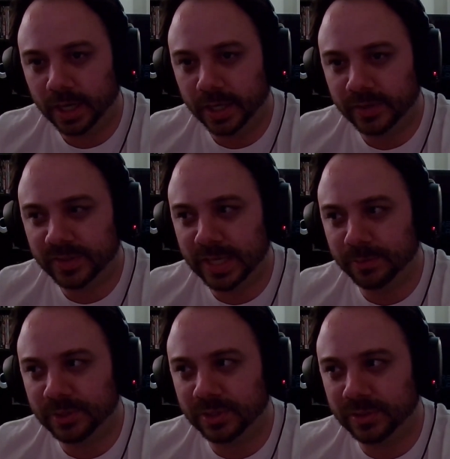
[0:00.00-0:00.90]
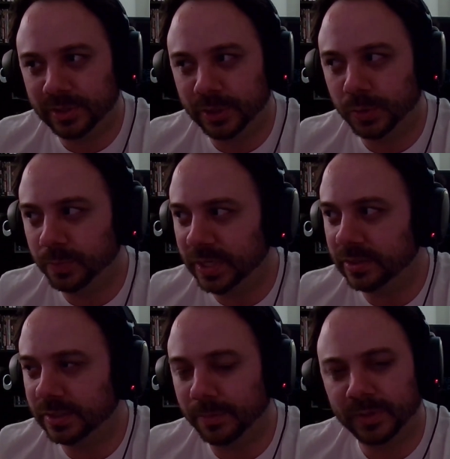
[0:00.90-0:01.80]
seems to still be
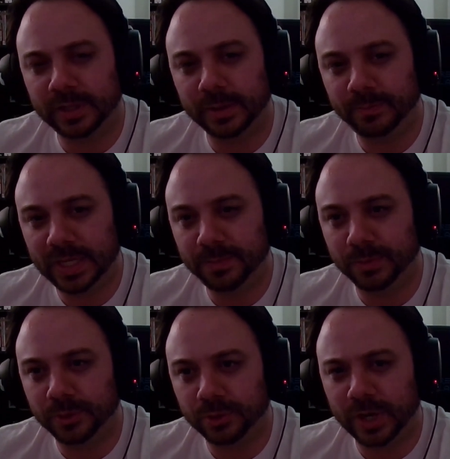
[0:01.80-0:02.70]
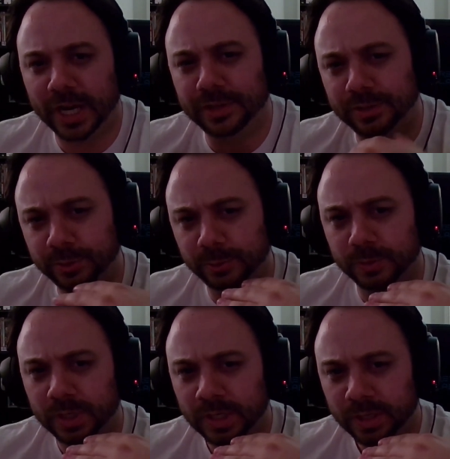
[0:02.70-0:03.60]
something that people try
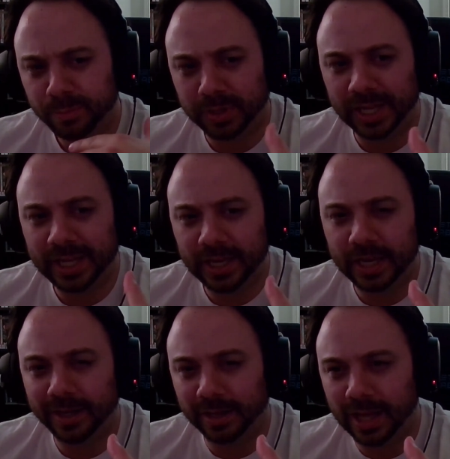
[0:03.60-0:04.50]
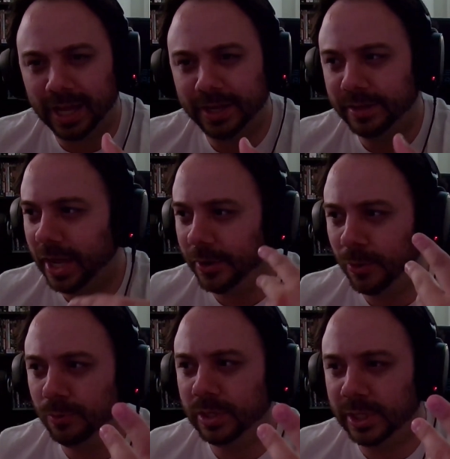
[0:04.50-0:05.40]
to placate a lot, not
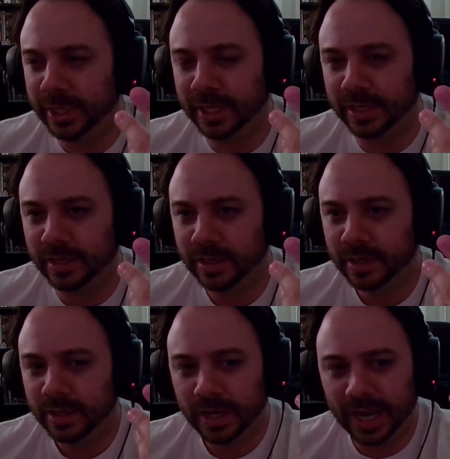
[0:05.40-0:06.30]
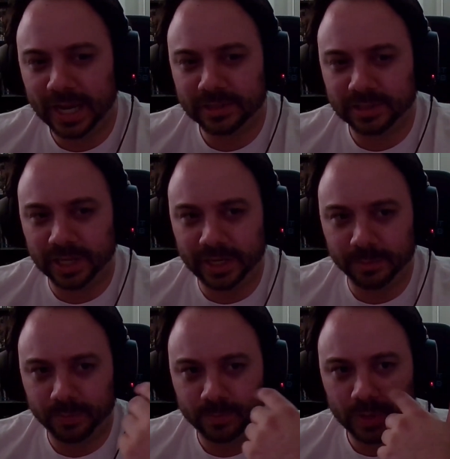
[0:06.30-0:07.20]
only as like
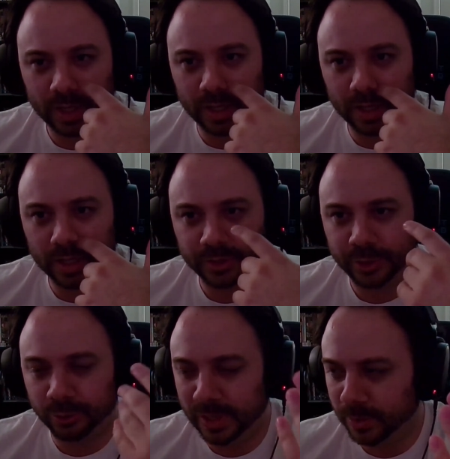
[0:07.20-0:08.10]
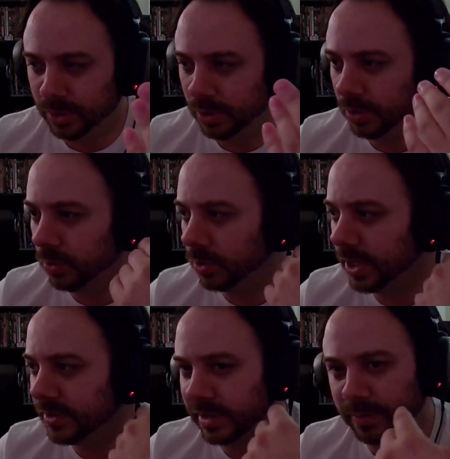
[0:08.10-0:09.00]
a streamer or
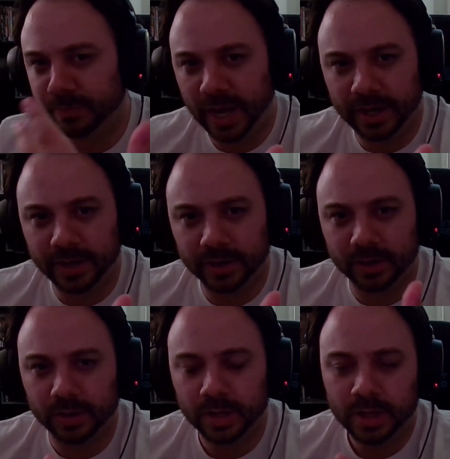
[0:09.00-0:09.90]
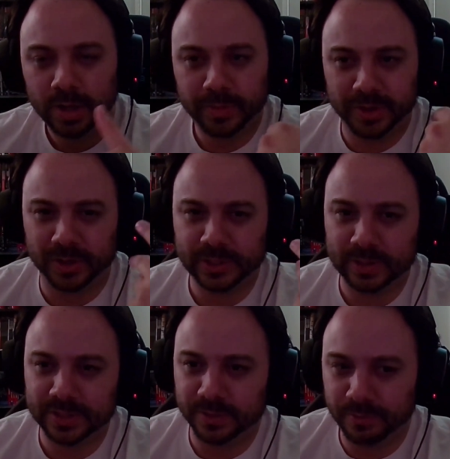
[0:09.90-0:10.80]
as a competitor, but also
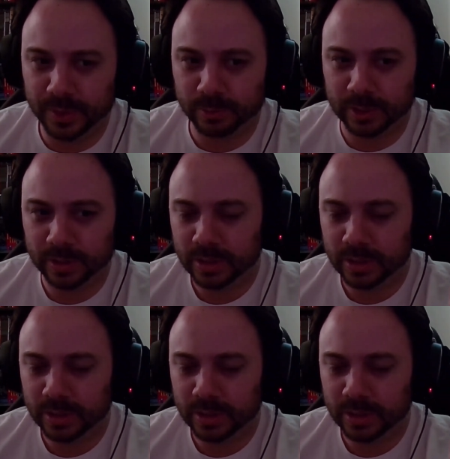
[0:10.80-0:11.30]
as a viewer.